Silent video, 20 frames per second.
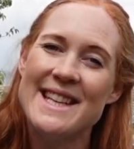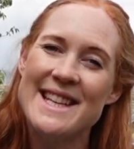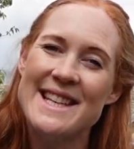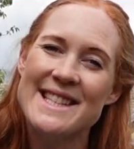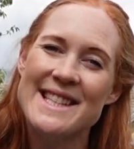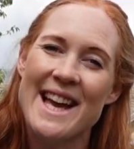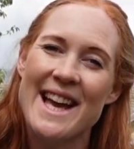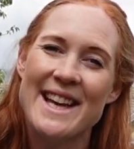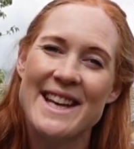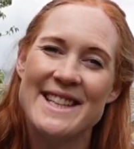
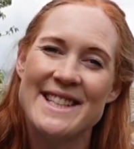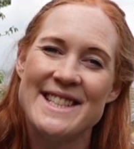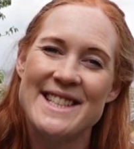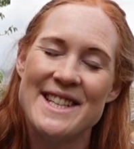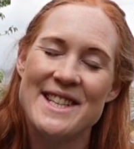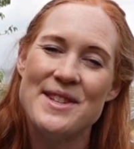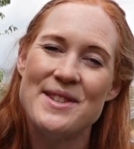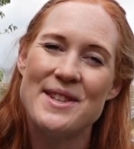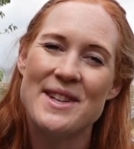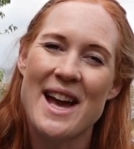these and
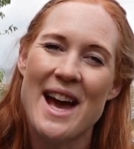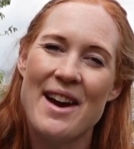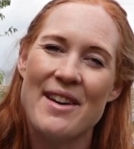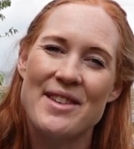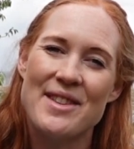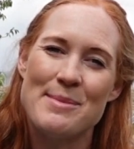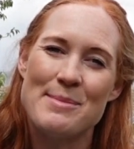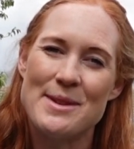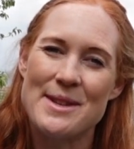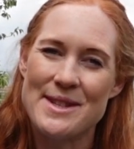continue to
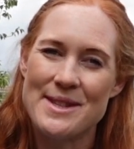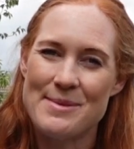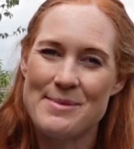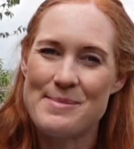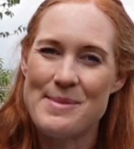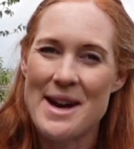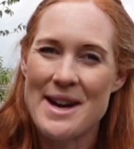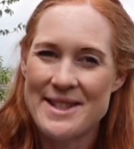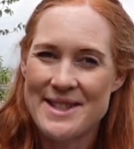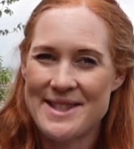carry them as
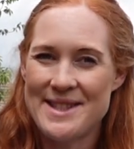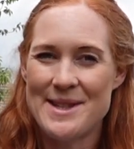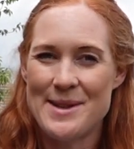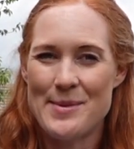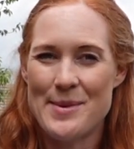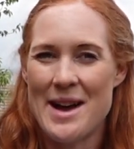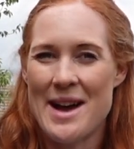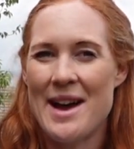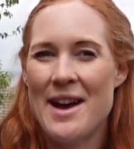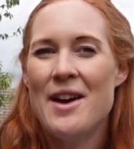emergency
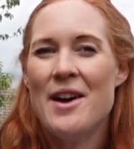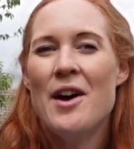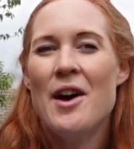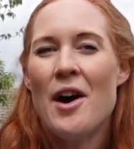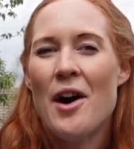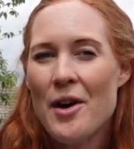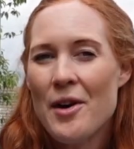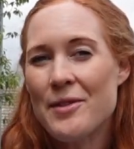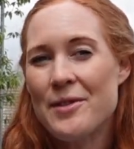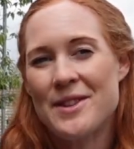wear
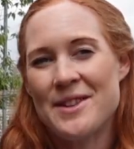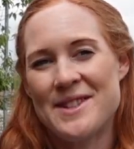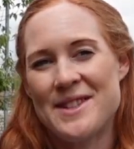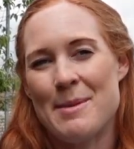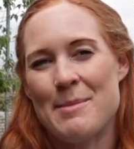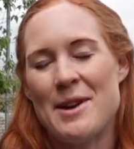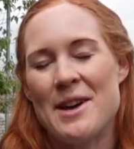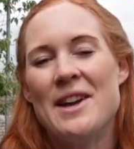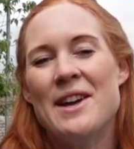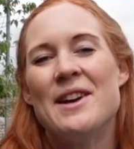over the
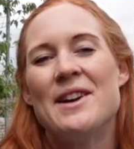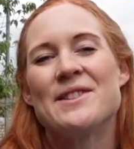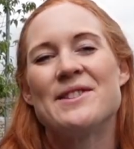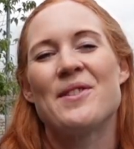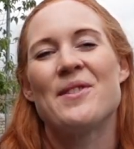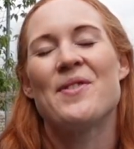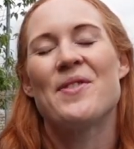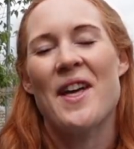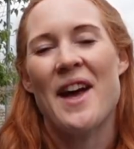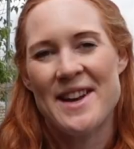summer,
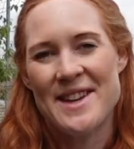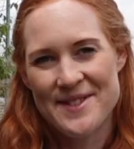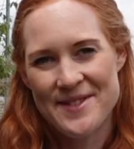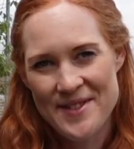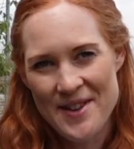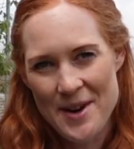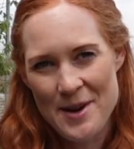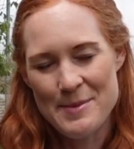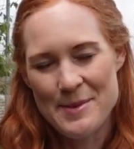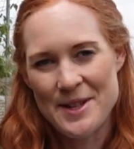so thanks
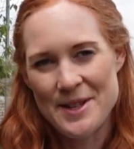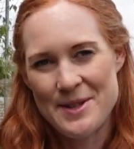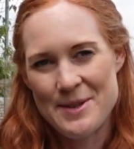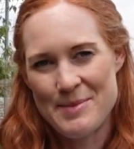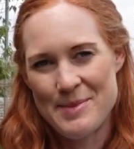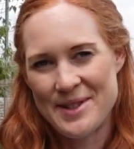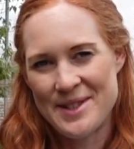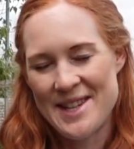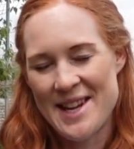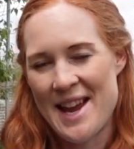very much to
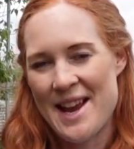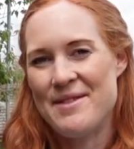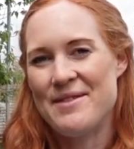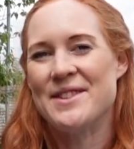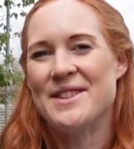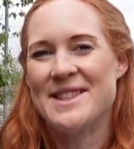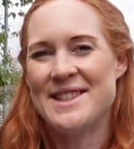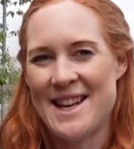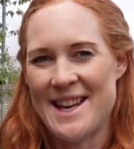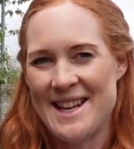Montane
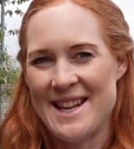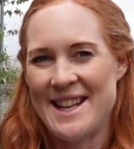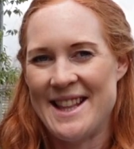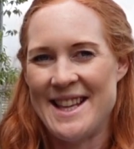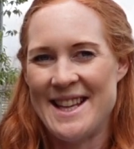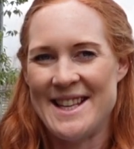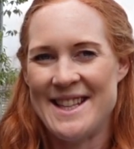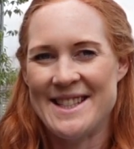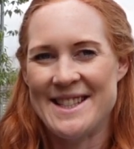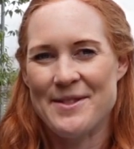for sending
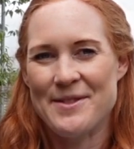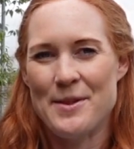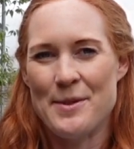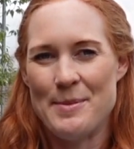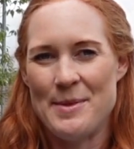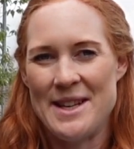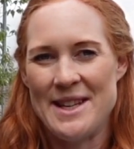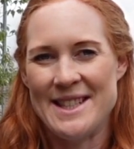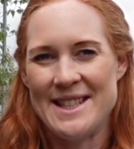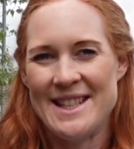these for
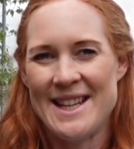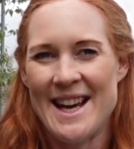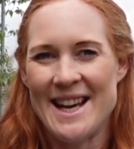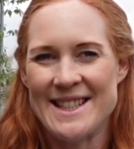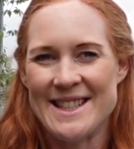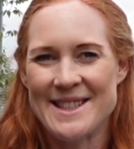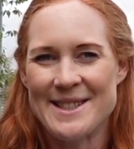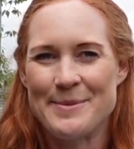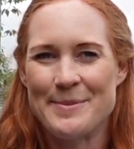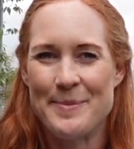me to
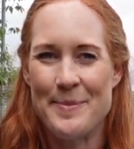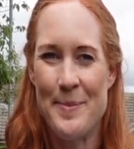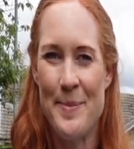test.